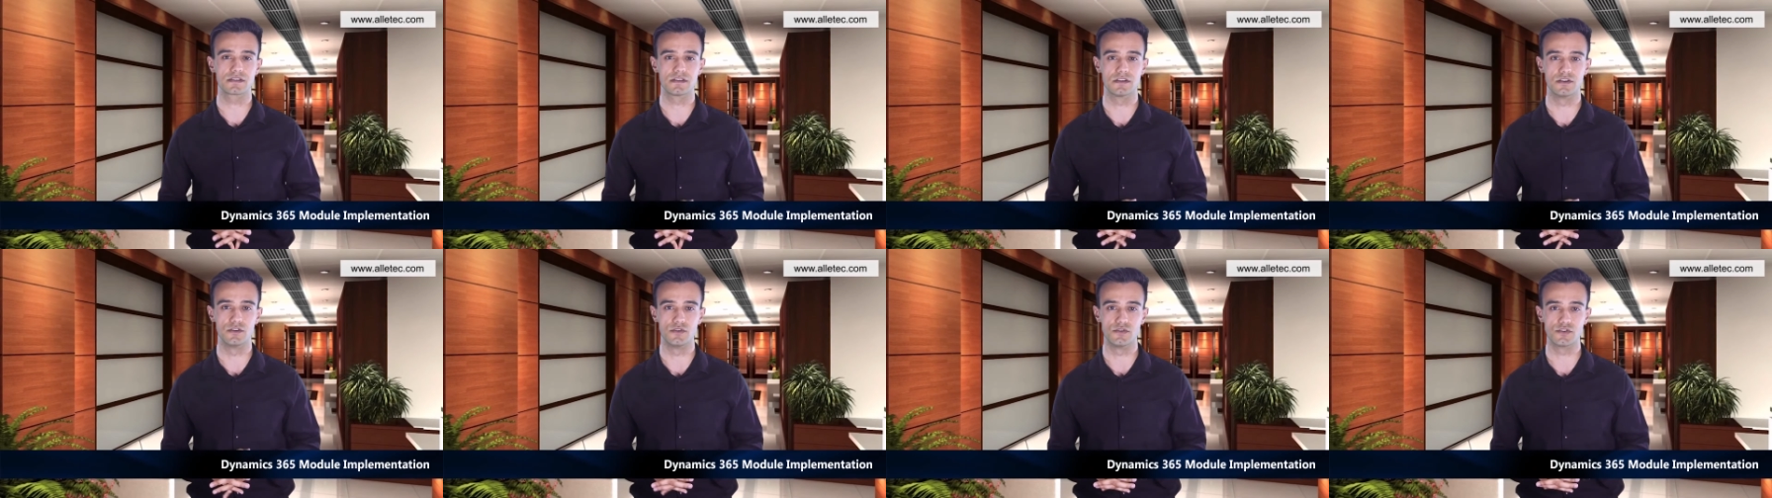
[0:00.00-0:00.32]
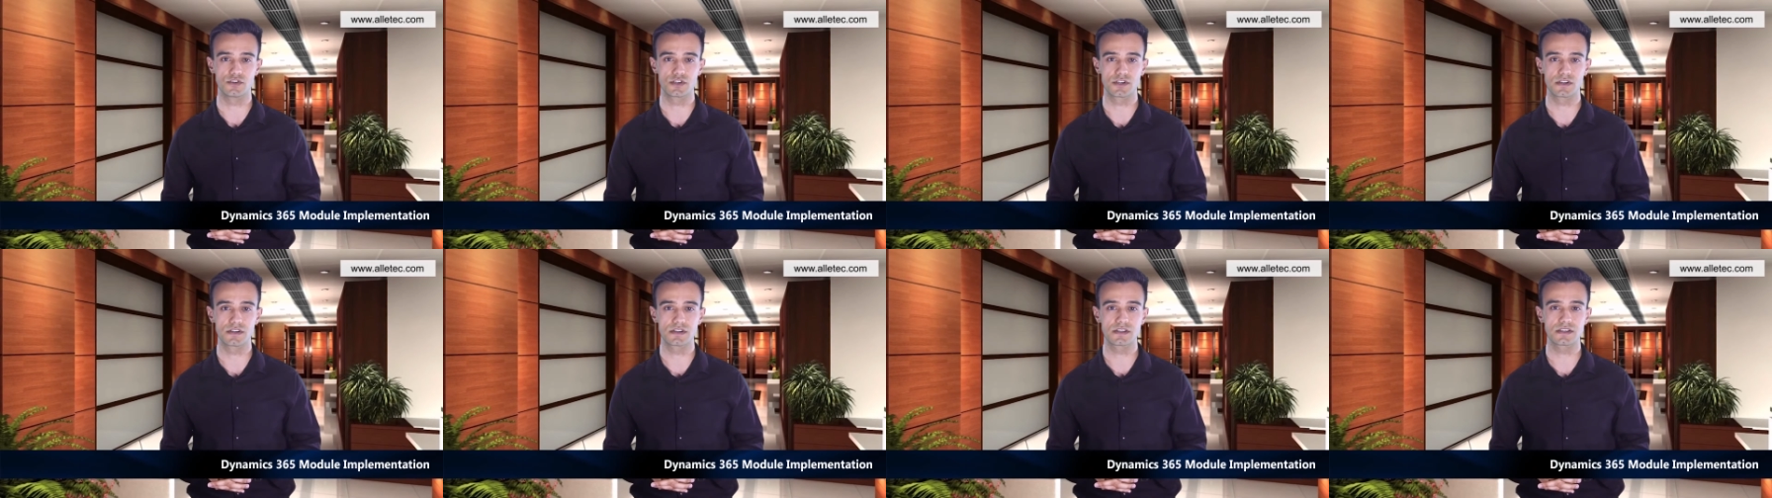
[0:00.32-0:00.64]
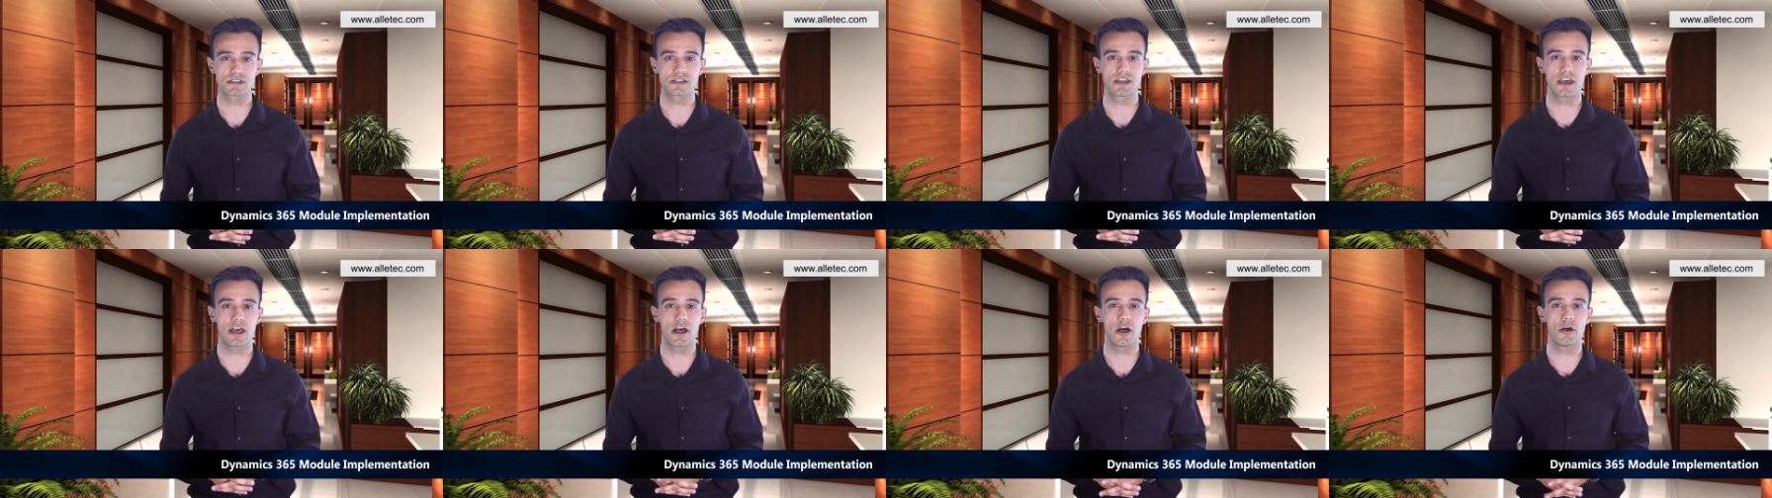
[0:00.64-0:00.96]

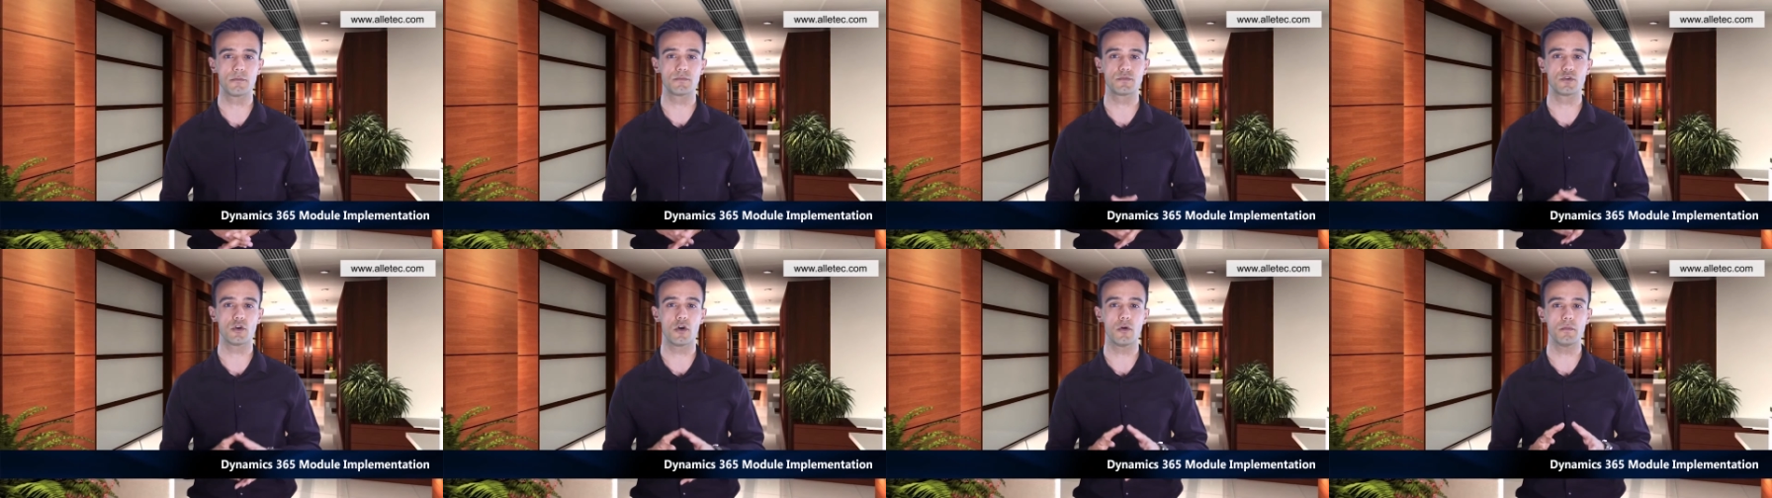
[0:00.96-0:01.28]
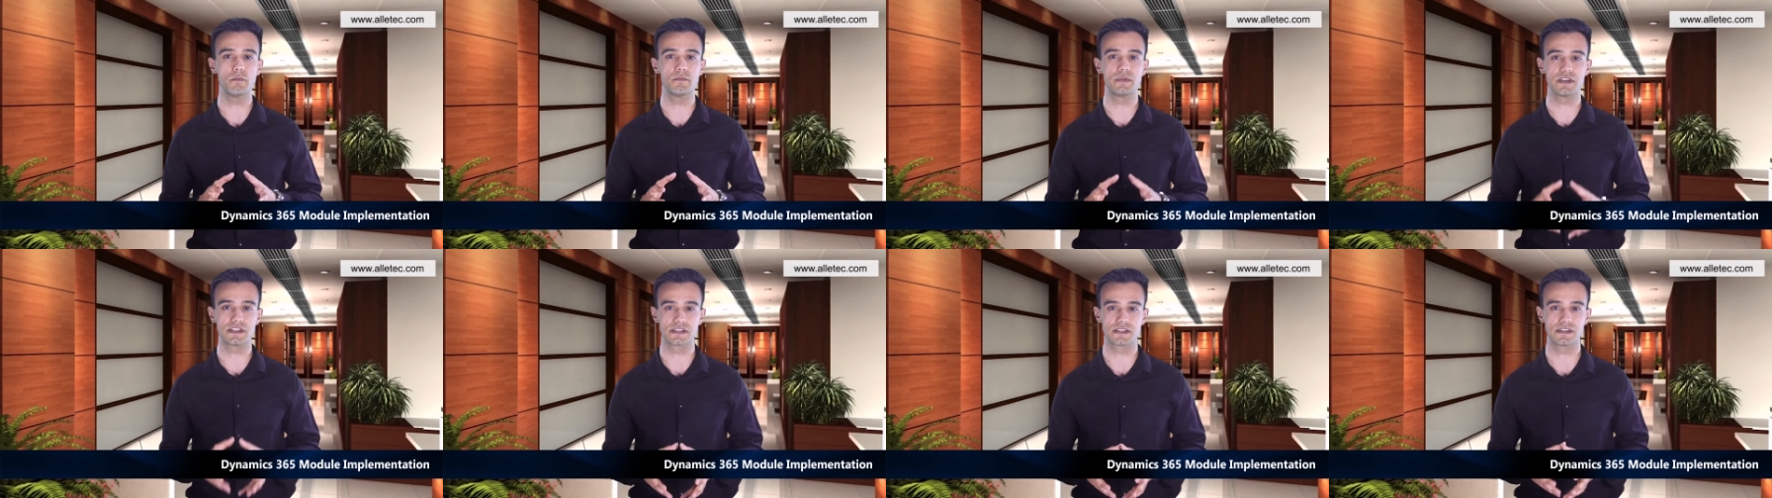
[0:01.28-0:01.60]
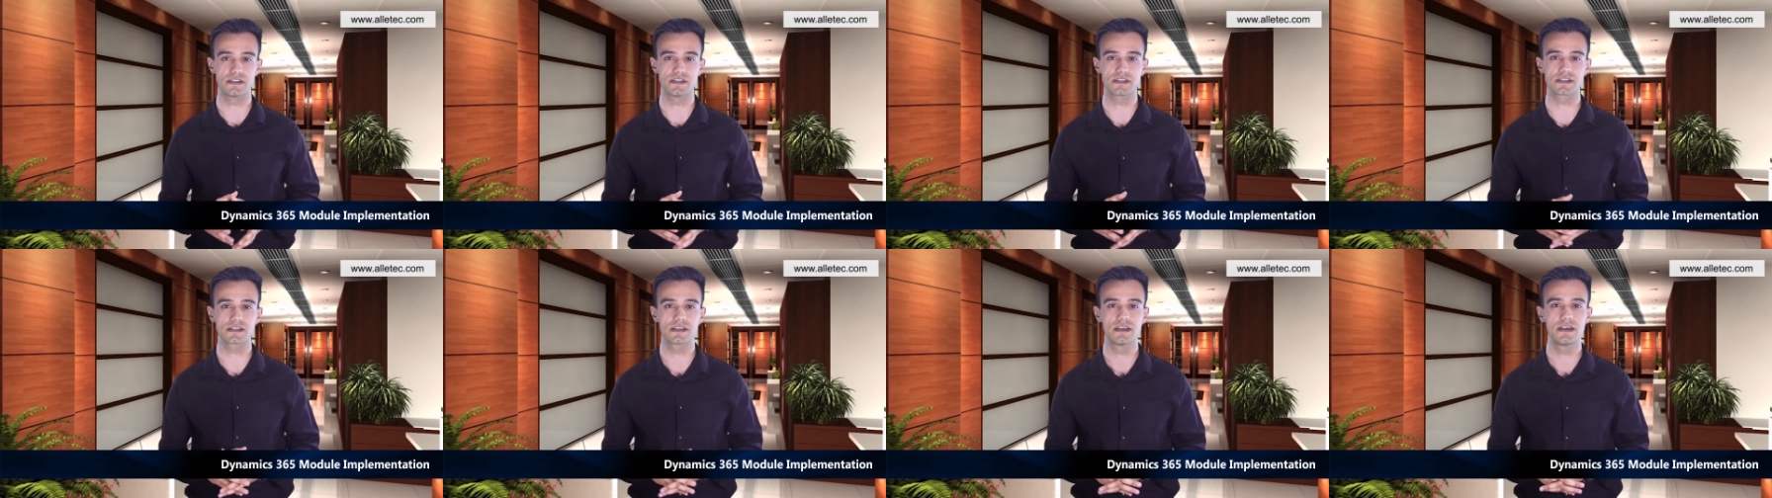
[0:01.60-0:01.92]
solutions to help your
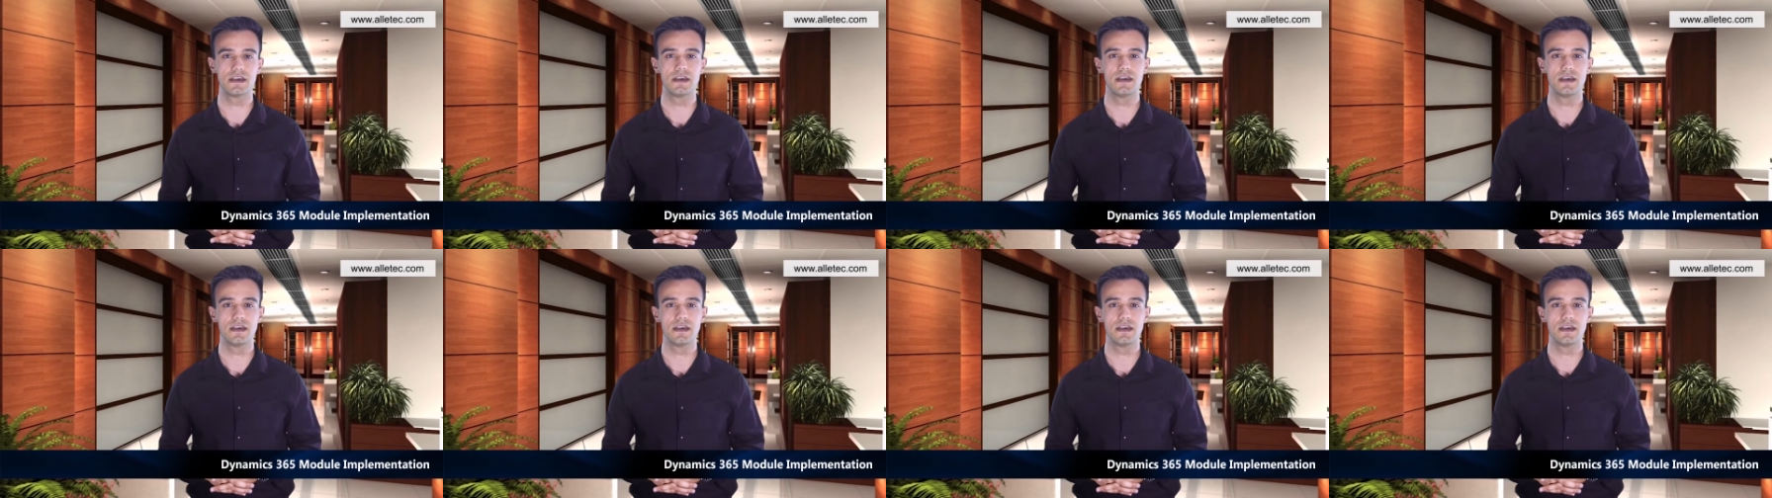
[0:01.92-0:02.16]
business